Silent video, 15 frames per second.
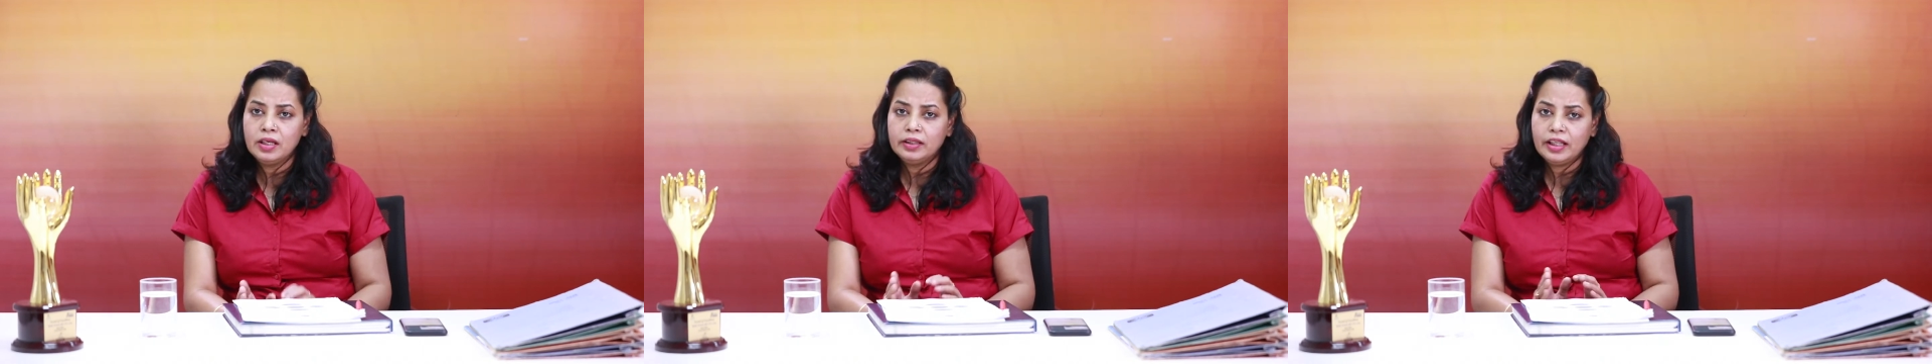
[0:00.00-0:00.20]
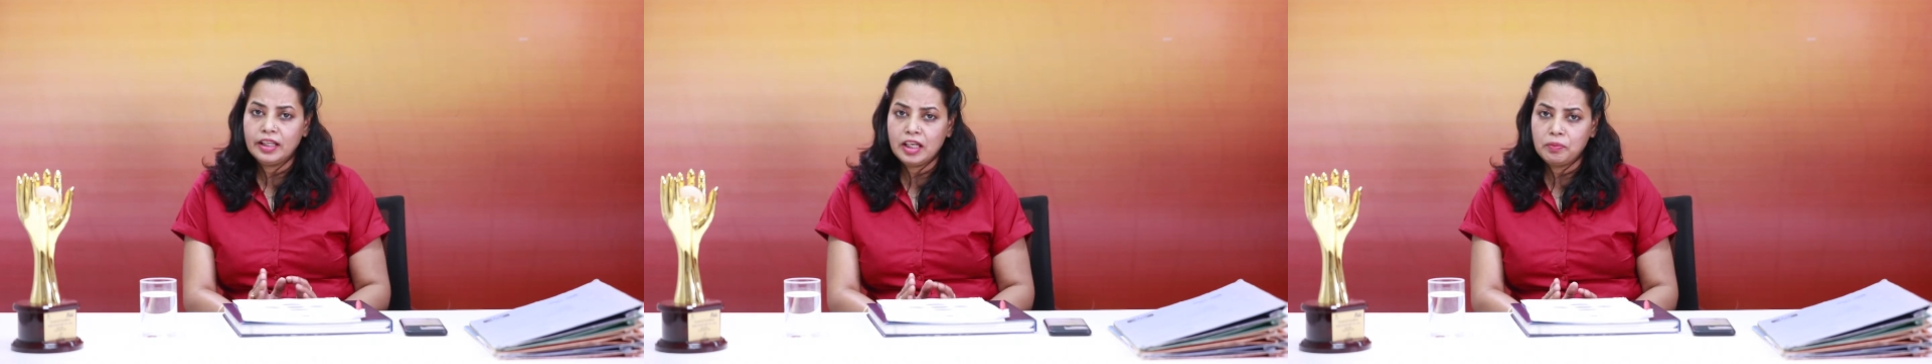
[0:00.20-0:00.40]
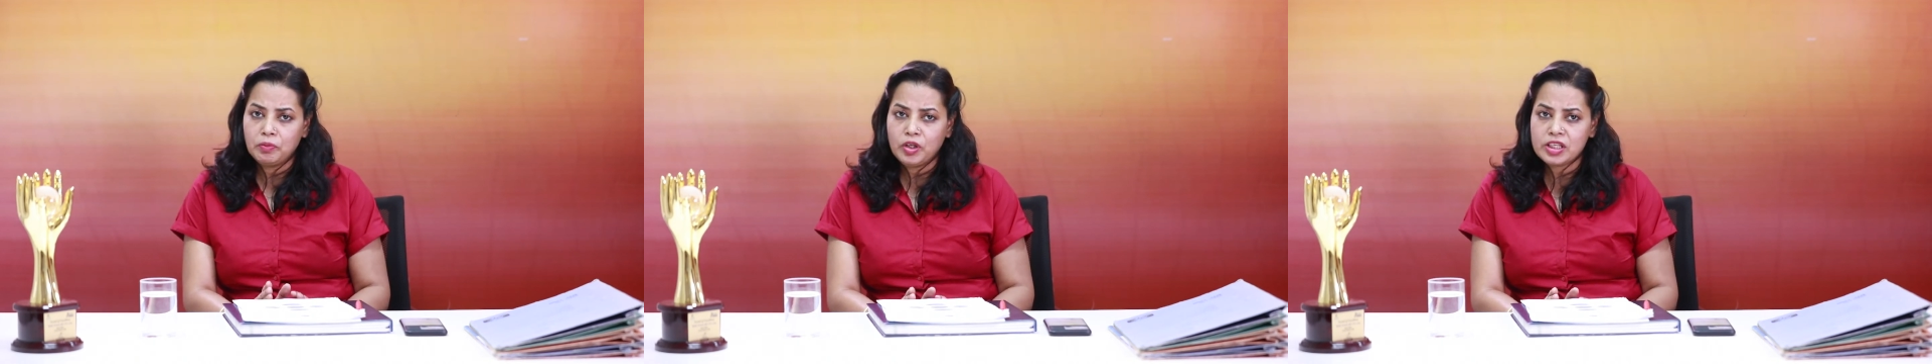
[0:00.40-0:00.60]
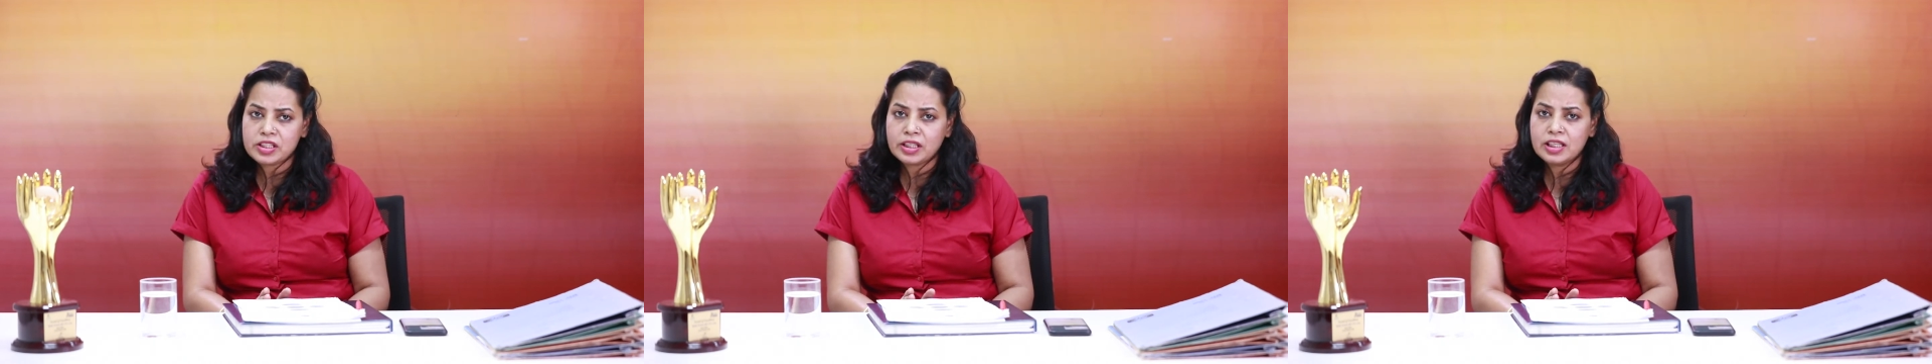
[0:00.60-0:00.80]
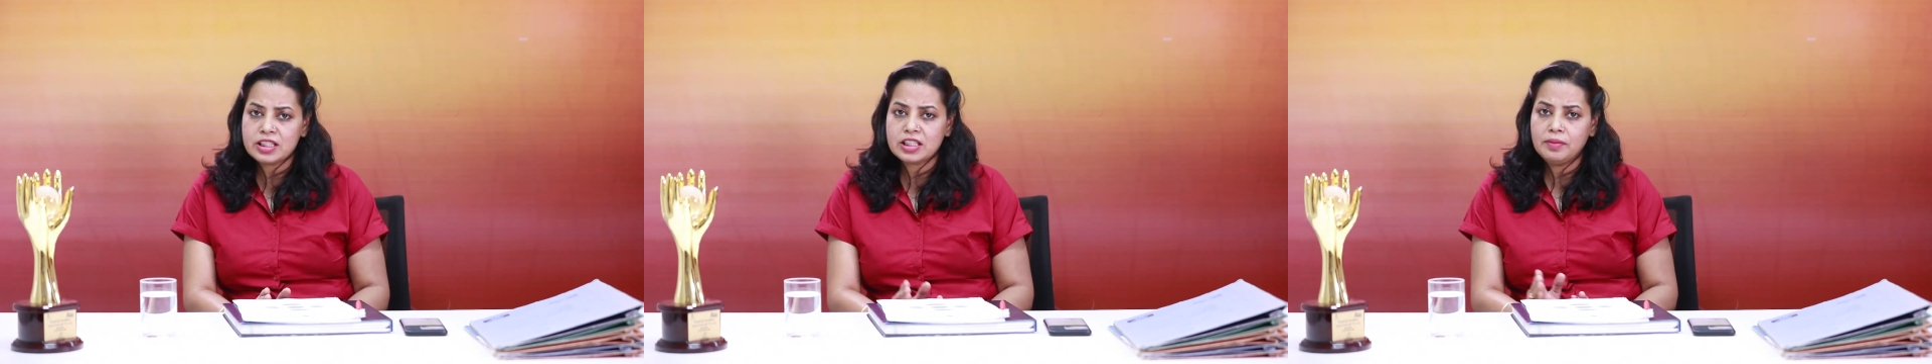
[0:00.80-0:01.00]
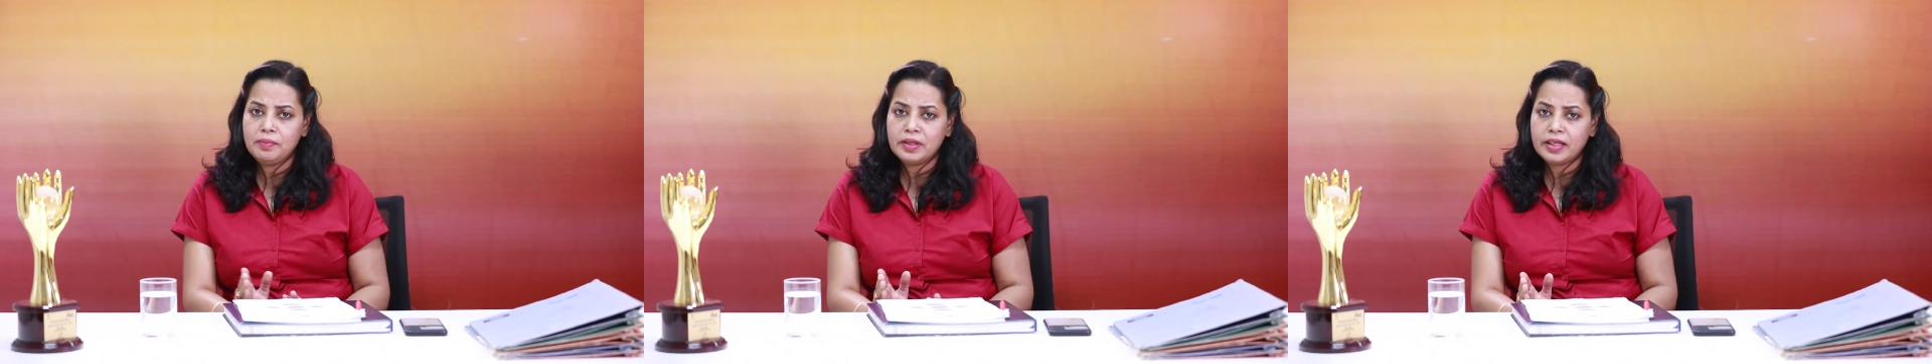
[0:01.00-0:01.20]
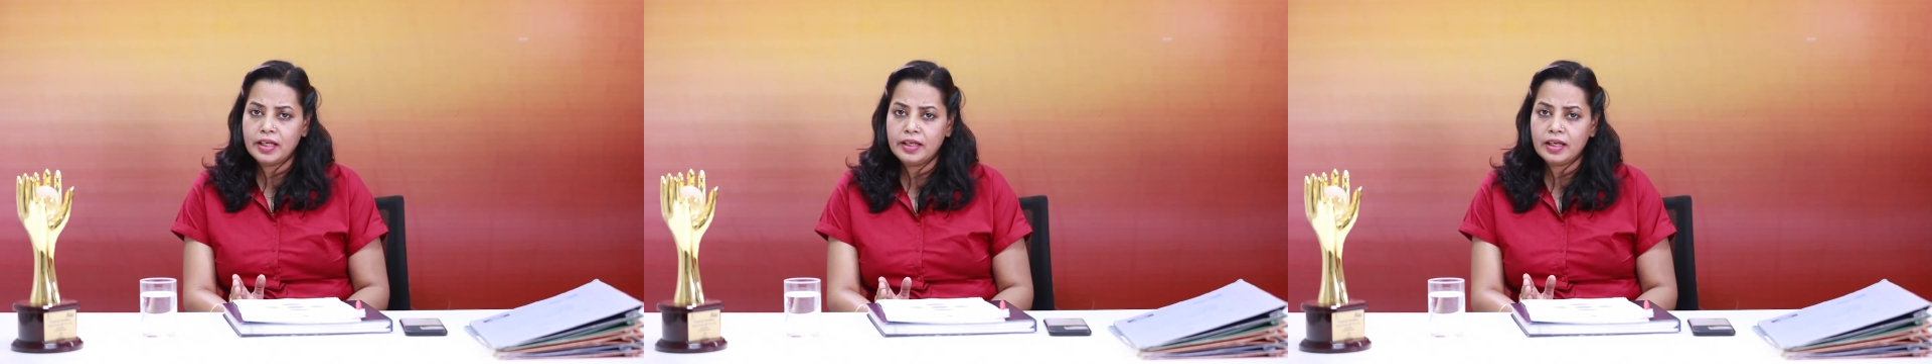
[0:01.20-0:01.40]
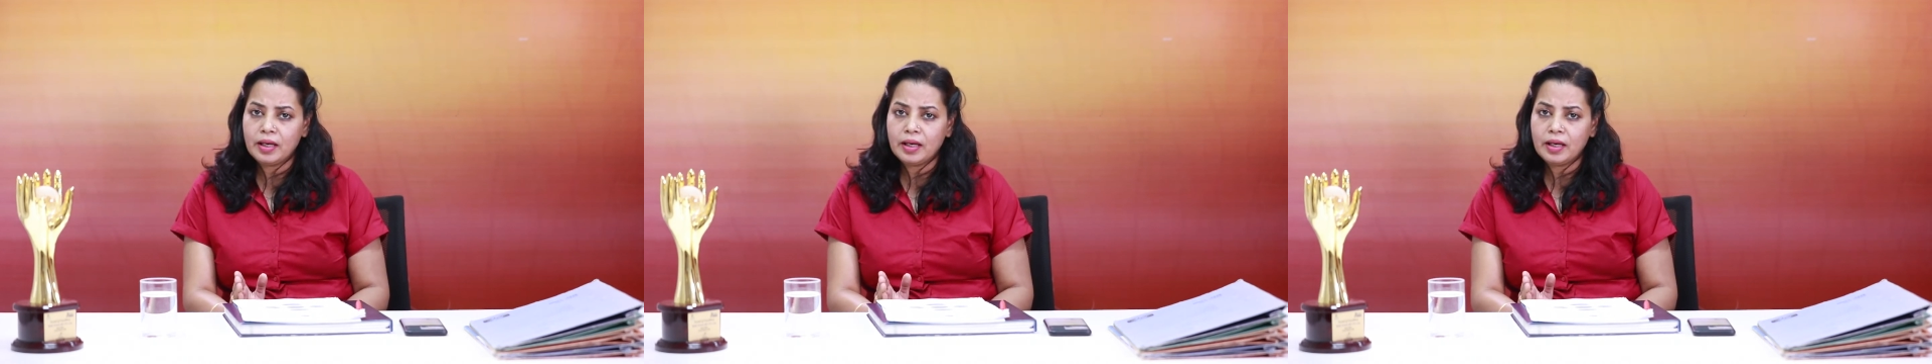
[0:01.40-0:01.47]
The remuneration is limited